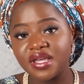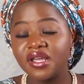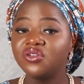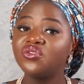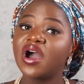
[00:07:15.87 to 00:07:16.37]

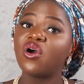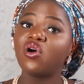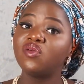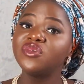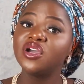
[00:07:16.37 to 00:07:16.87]
You can
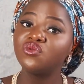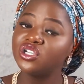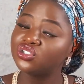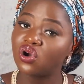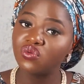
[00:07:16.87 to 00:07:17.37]
call me a
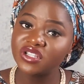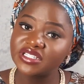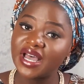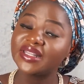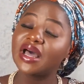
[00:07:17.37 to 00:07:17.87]
witch or
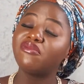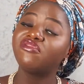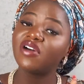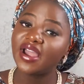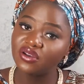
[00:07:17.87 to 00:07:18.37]
wizard. I'm
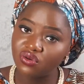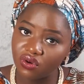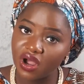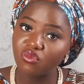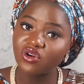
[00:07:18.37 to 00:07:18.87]
fine. No,
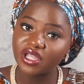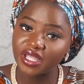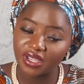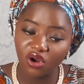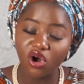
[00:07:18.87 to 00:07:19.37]
I'm
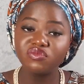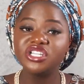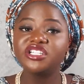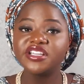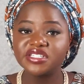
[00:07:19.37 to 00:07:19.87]
okay. Call me
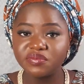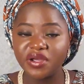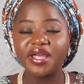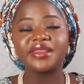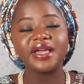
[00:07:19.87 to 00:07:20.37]

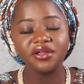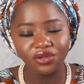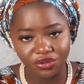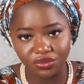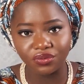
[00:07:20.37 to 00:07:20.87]
Jezebel.
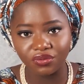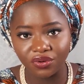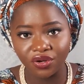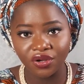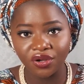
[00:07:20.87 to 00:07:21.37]
Thank you.
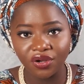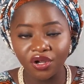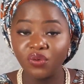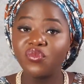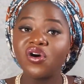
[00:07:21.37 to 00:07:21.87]

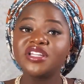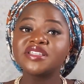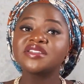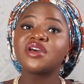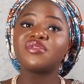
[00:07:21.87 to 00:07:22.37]
But this
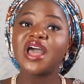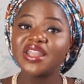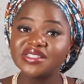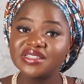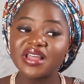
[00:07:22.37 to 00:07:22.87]
is the
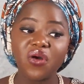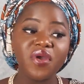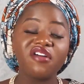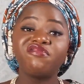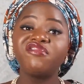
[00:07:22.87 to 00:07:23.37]
reality that we
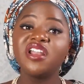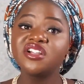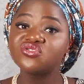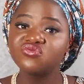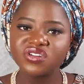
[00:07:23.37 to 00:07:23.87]
are failing
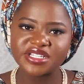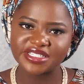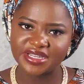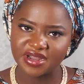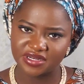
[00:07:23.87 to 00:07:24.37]
to
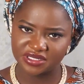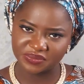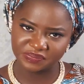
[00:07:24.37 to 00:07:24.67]
understand.